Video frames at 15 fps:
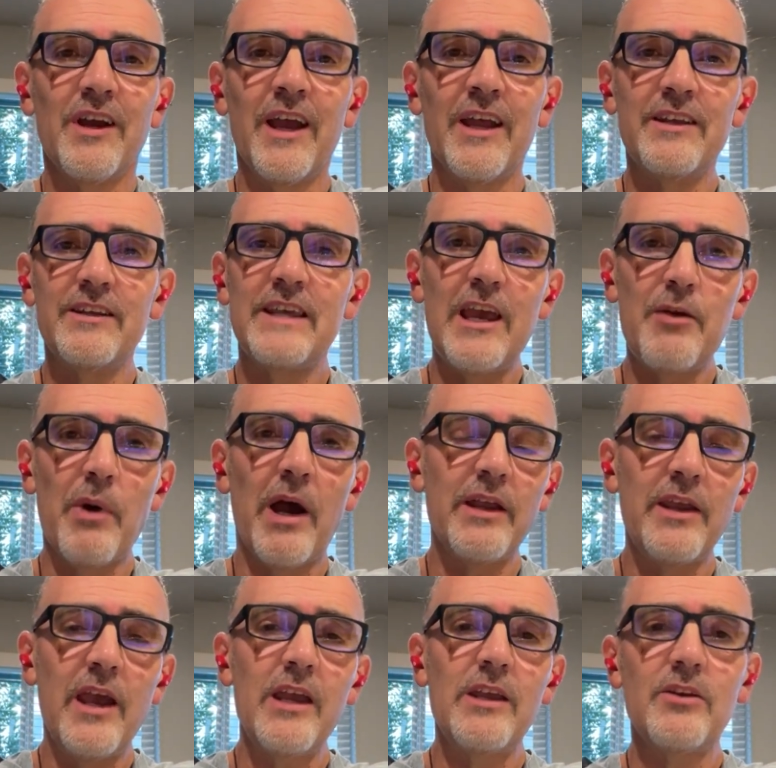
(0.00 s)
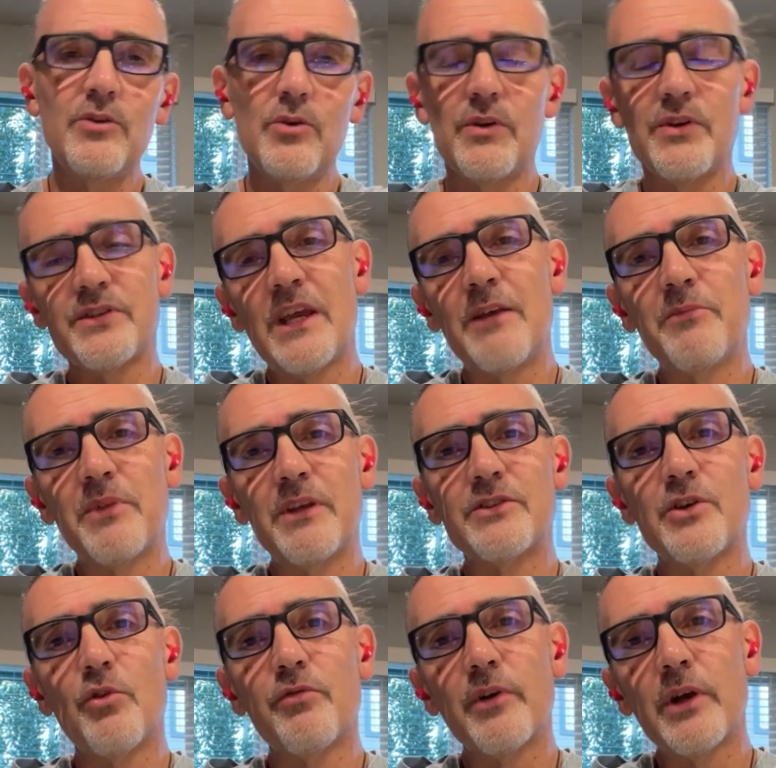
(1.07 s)
and day by day you do the same
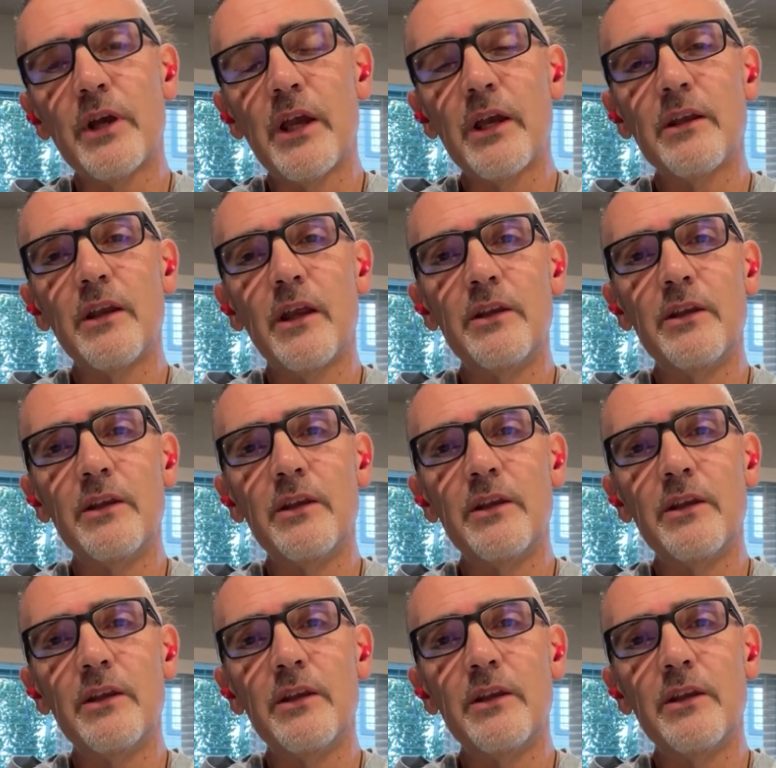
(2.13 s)
things over again,